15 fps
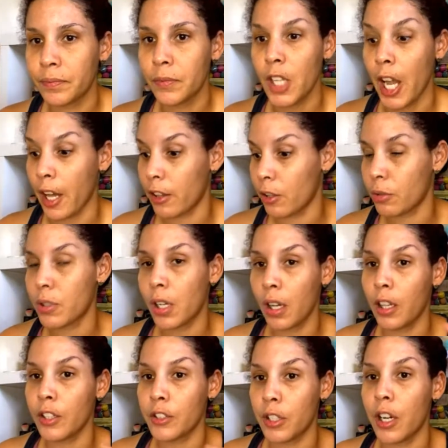Yeah, those
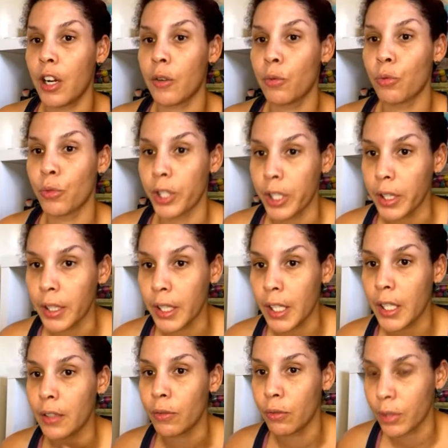colors are
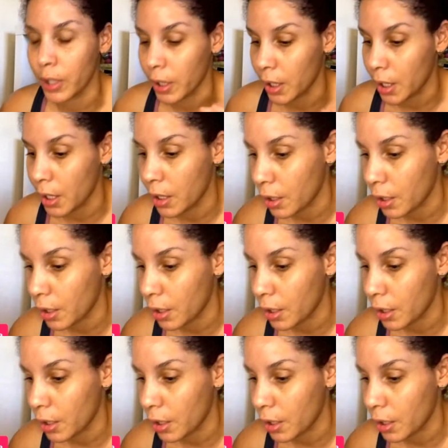really, really